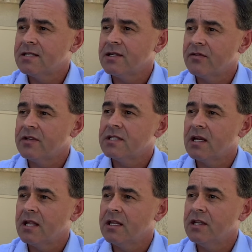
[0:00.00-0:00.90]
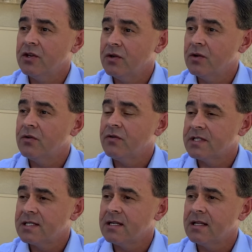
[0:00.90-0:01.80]
service on the new
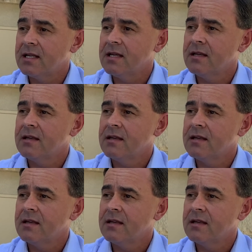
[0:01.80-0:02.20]
facility,